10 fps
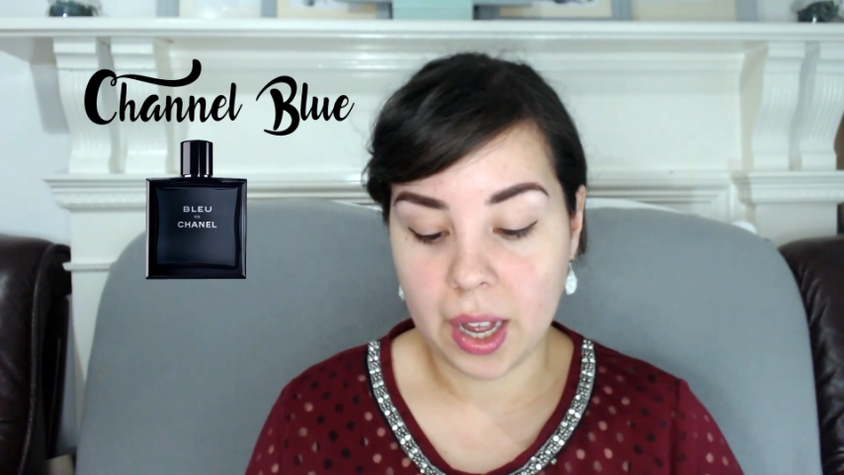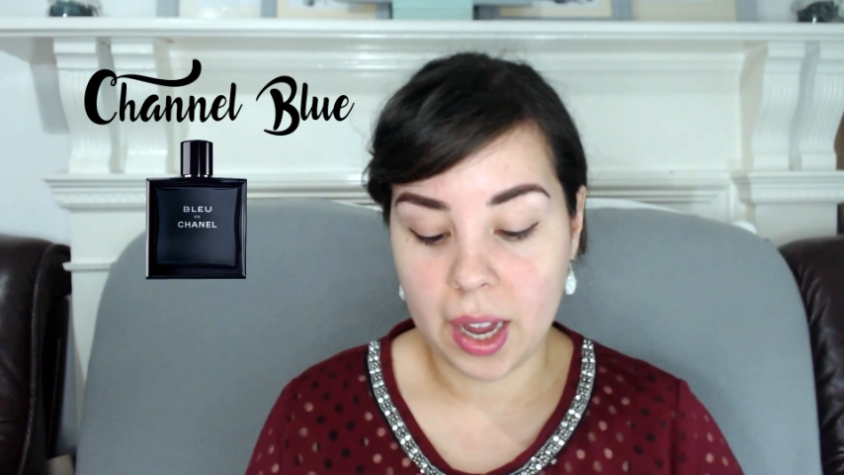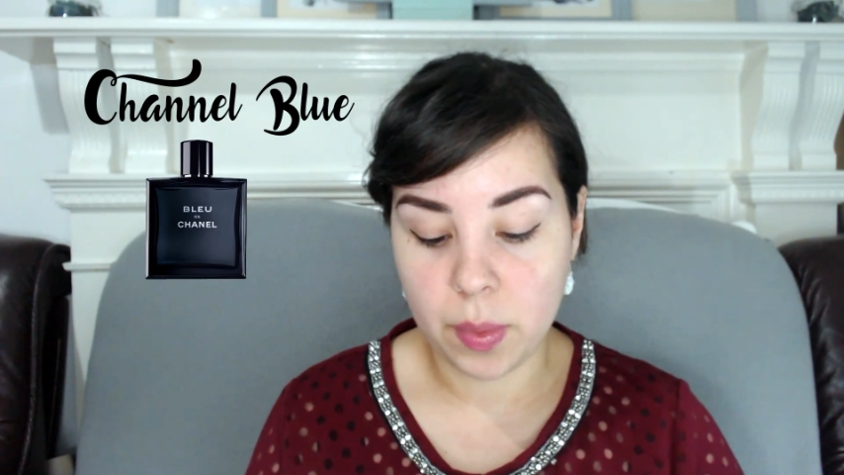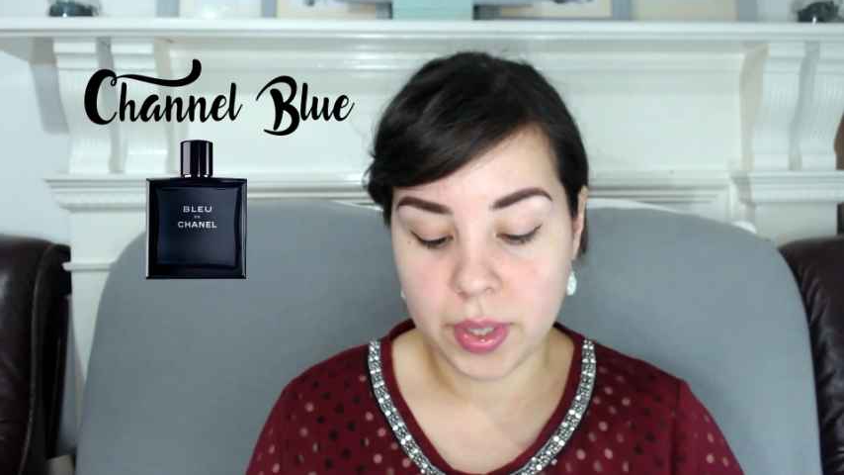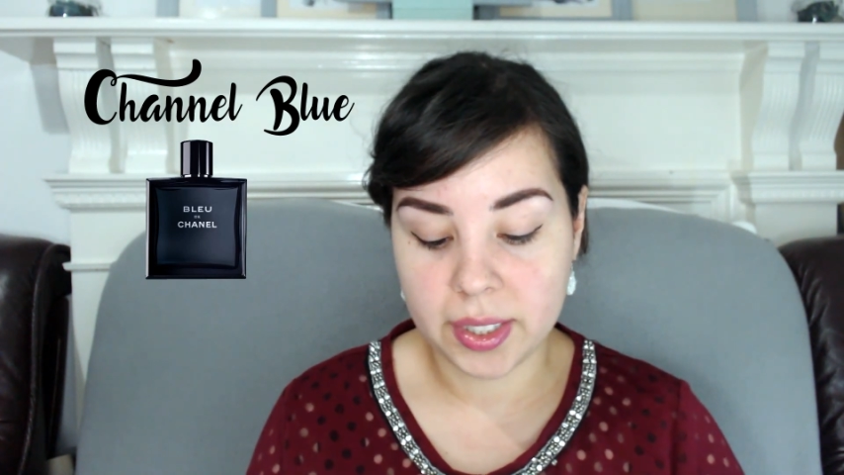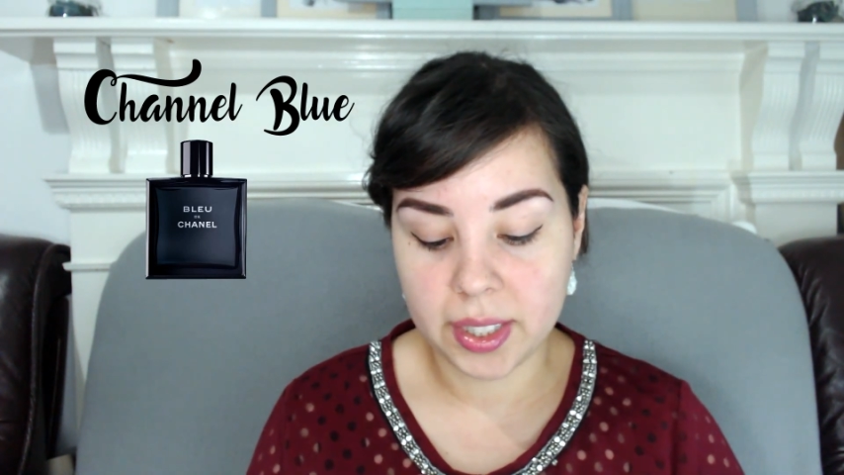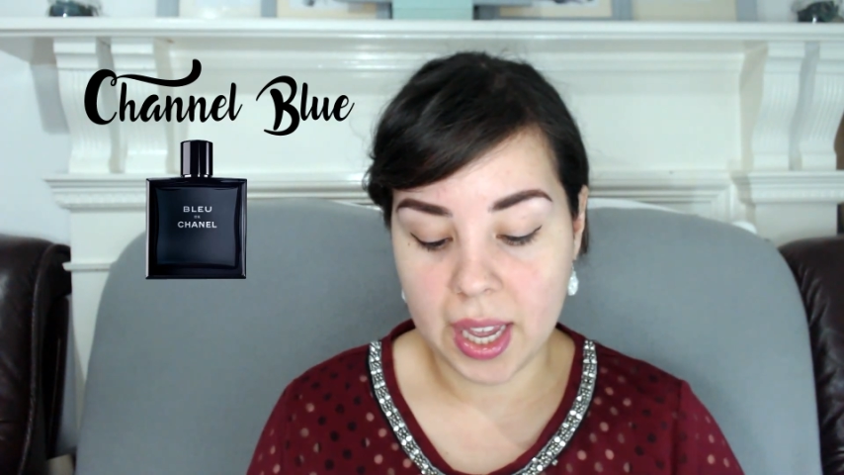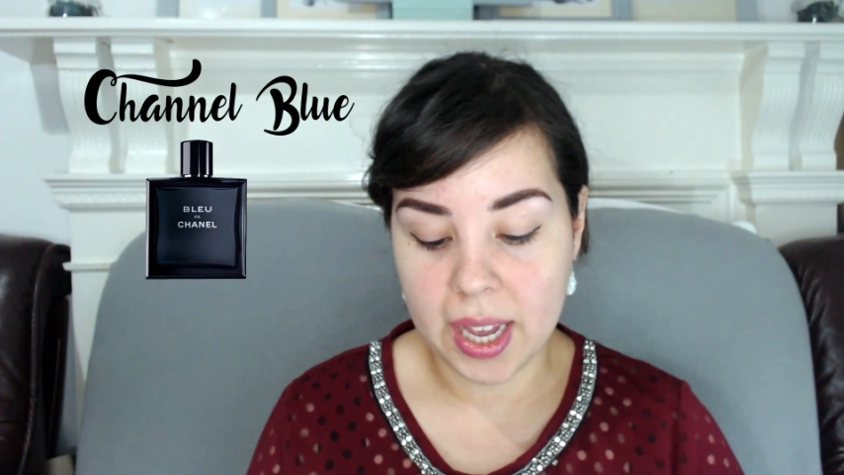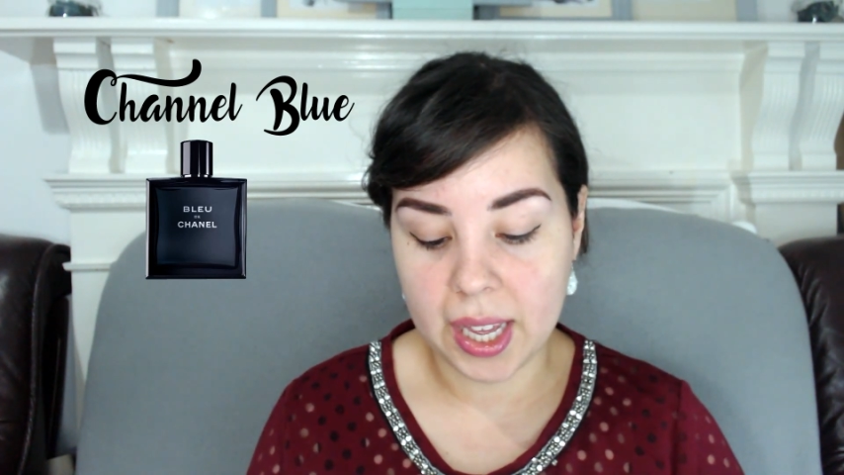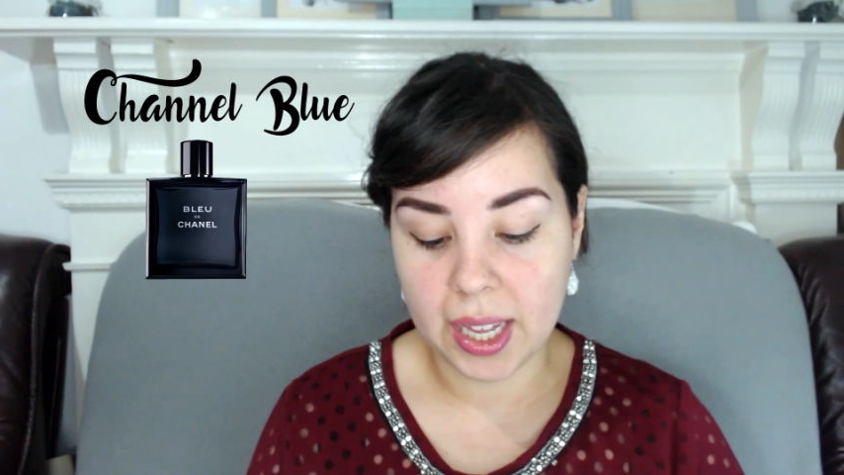I would
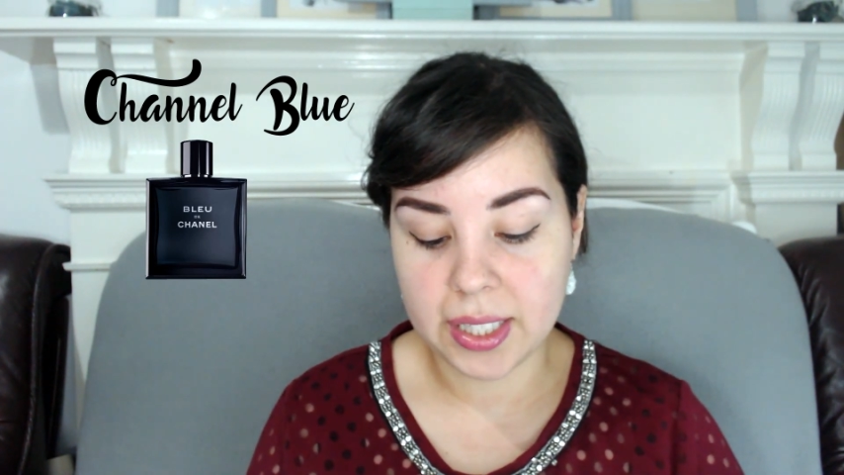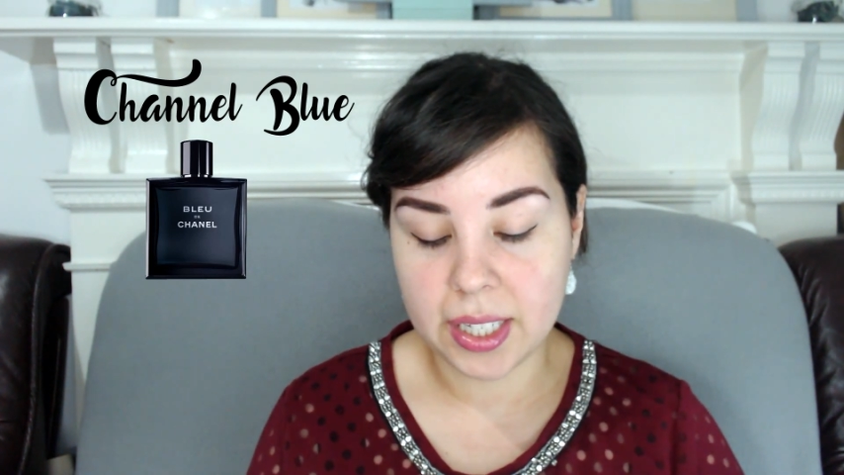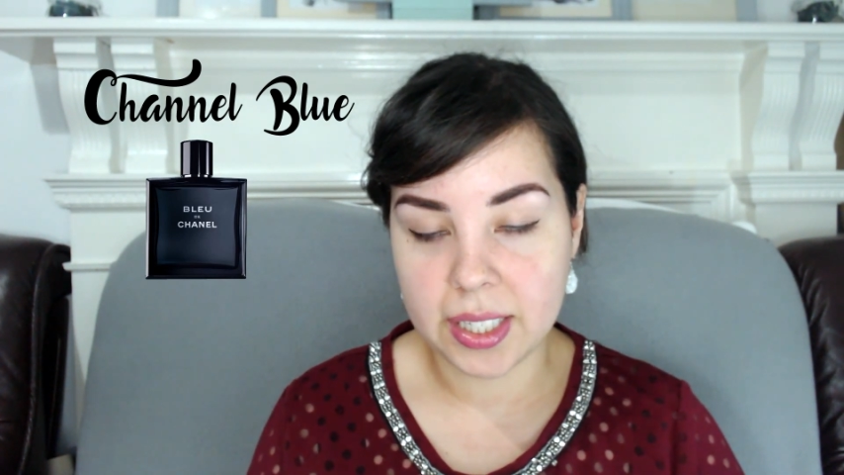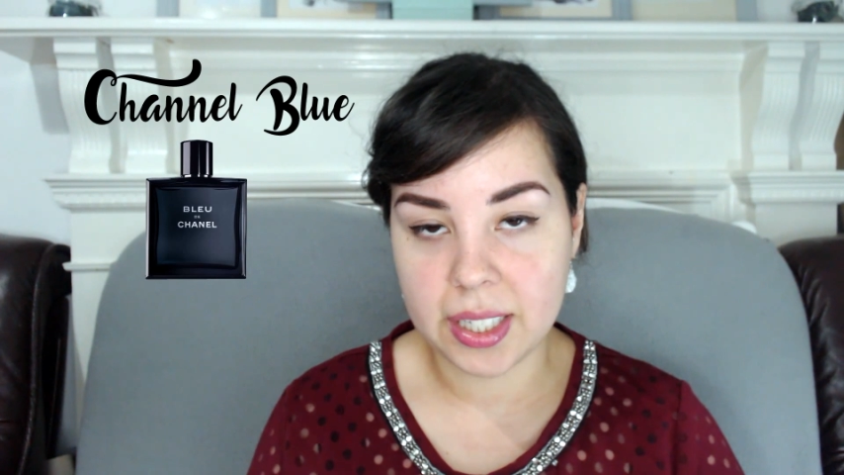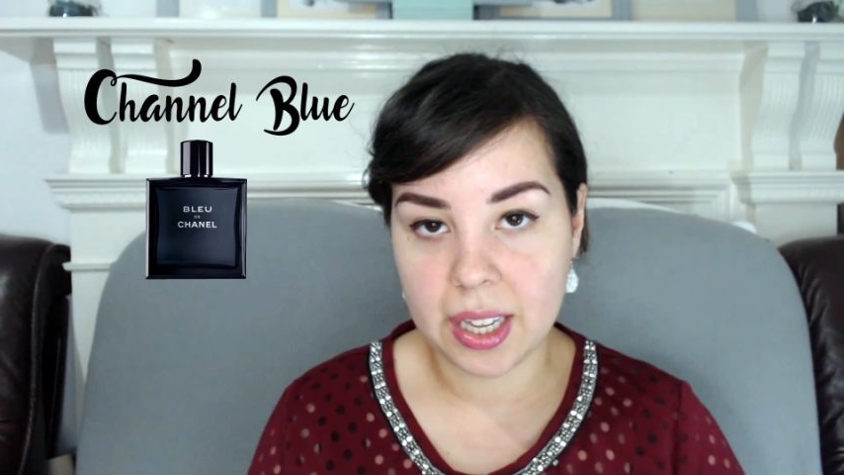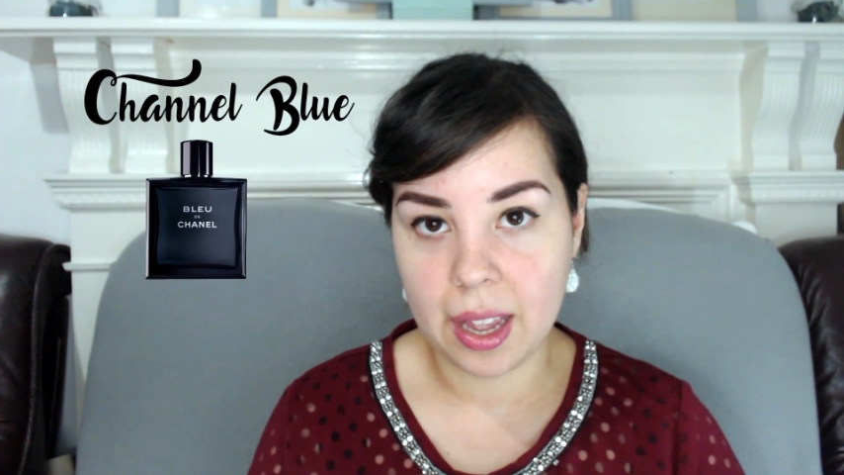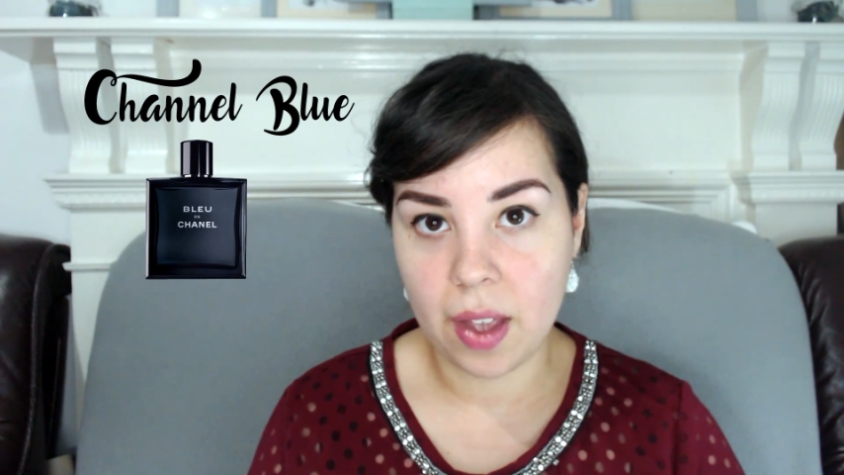say it is